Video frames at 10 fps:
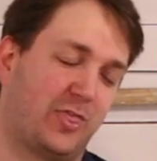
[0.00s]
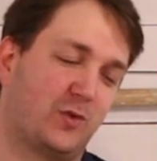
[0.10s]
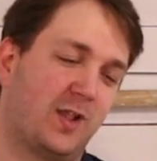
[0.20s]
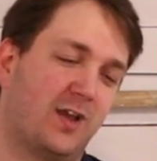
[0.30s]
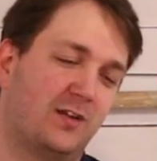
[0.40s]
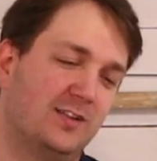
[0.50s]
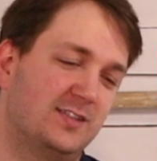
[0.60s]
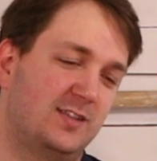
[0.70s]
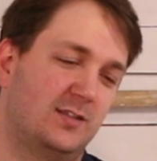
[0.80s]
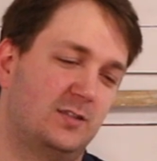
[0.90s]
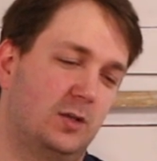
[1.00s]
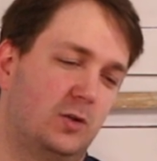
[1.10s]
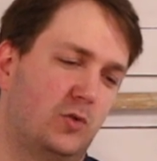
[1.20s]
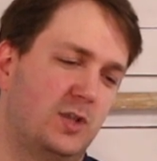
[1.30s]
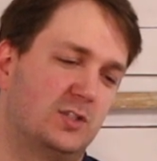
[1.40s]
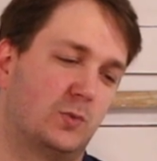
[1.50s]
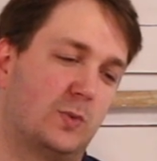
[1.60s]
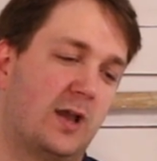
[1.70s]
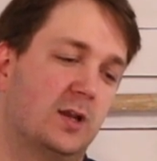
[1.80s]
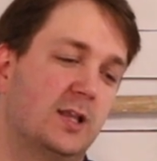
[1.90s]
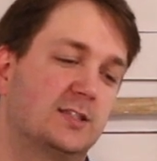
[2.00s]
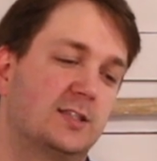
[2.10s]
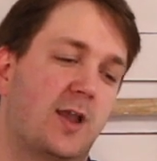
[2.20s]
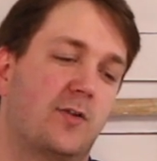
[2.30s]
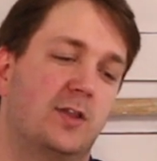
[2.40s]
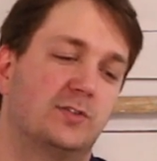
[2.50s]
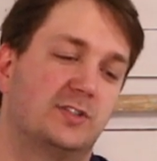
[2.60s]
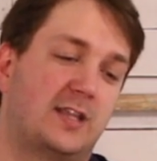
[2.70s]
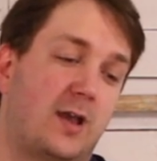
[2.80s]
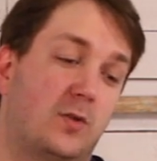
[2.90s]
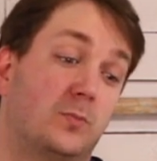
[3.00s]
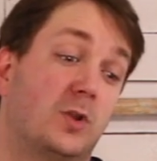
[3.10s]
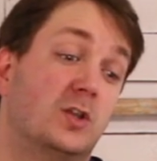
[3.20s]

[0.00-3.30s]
360 degree surrounding stereo sound